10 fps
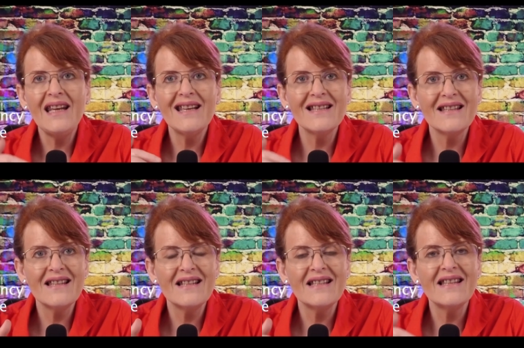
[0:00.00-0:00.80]

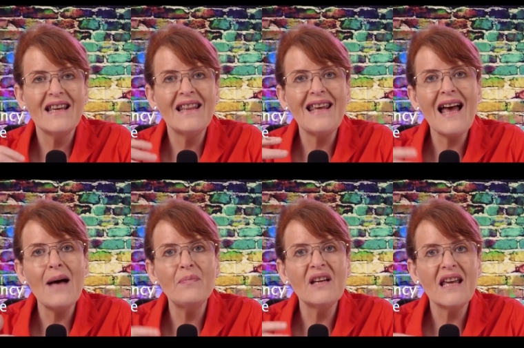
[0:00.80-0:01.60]
consistency in the
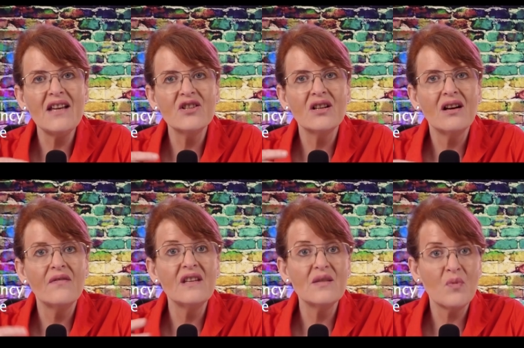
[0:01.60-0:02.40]
application
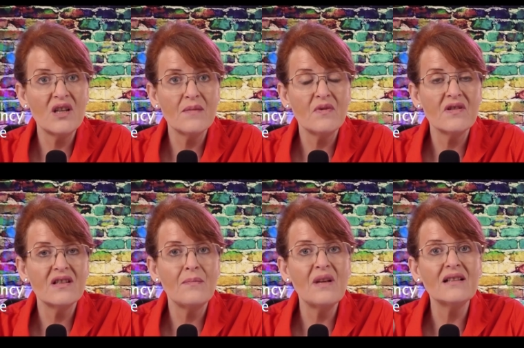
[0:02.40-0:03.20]
of these principles
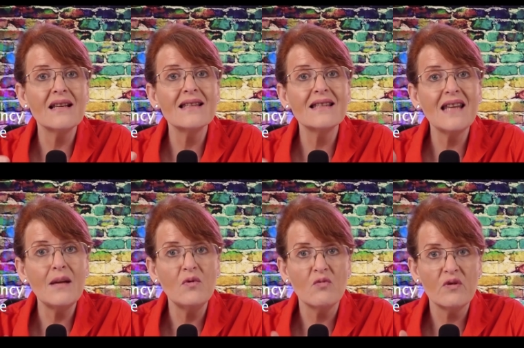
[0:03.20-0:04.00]
to build a
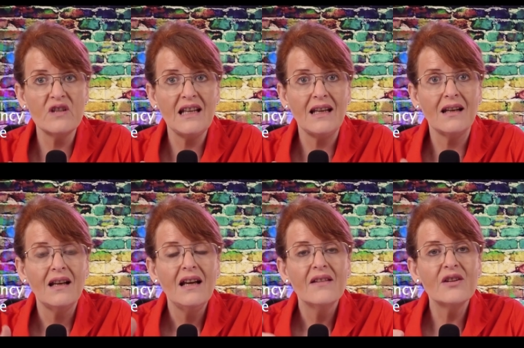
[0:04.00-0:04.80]
stable routine
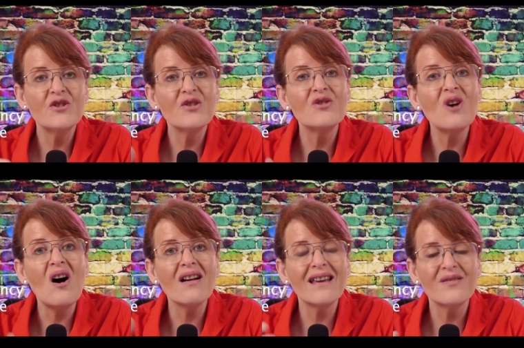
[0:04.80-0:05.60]
that your
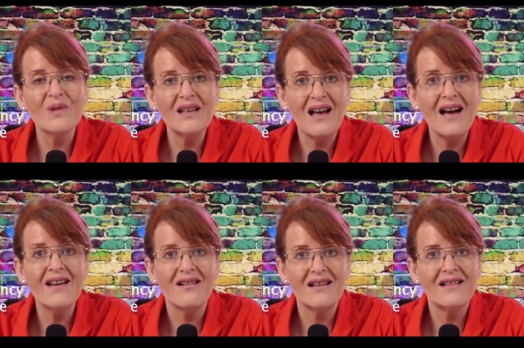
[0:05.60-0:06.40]
dog can rely
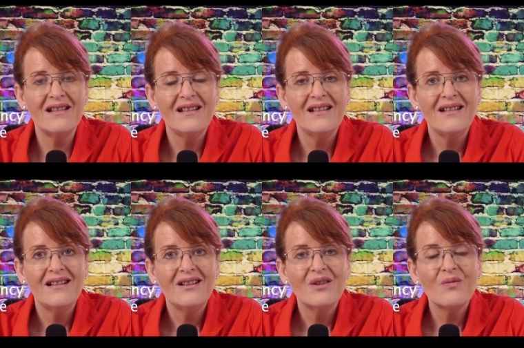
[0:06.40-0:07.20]
on.
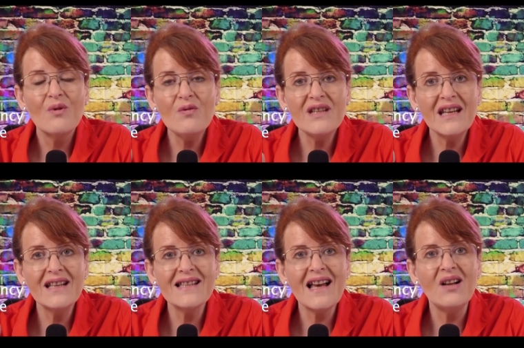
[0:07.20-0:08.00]

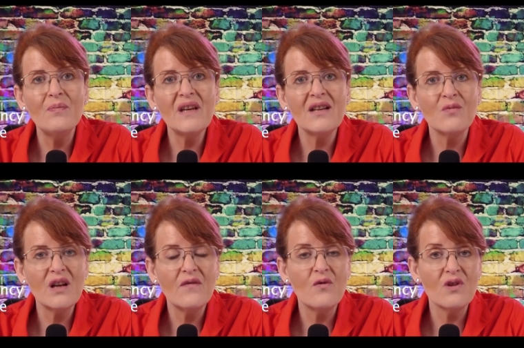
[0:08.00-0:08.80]
Routines help in
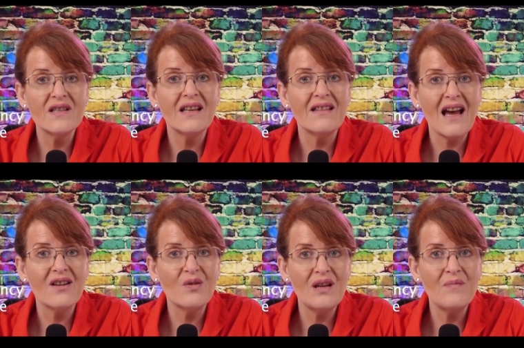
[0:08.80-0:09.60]
reinforcing that
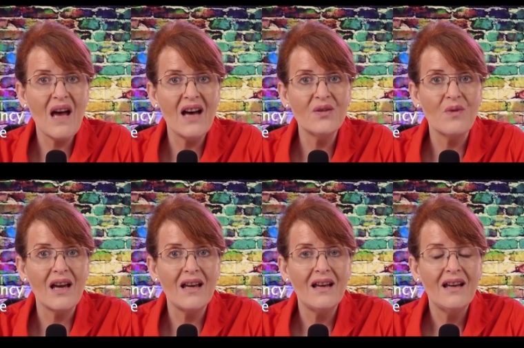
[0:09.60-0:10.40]
green pathway.